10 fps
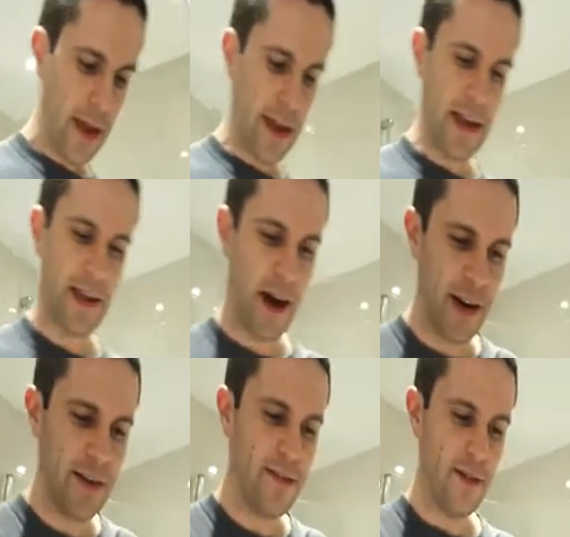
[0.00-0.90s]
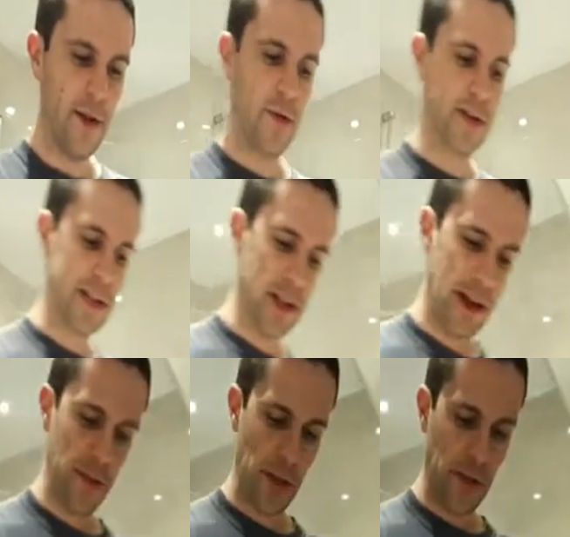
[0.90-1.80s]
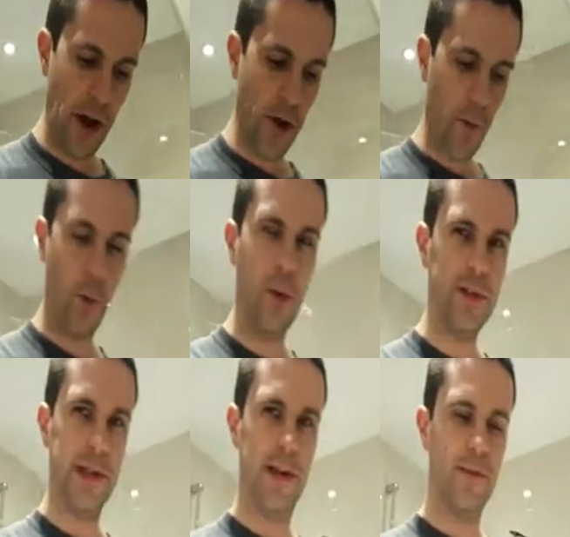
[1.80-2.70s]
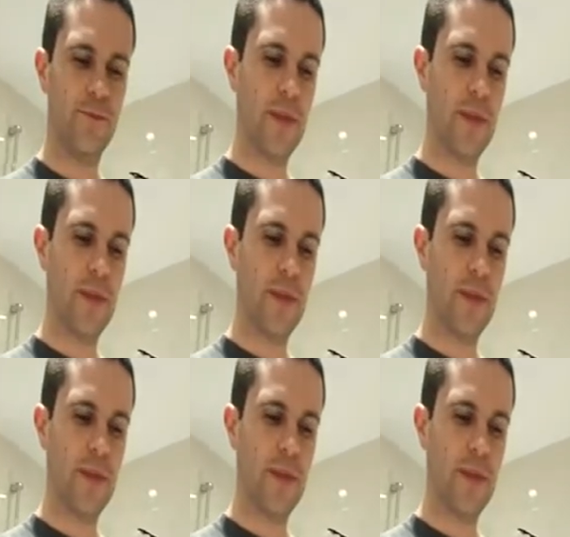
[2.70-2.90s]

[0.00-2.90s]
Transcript: It kind of looks like the dark water.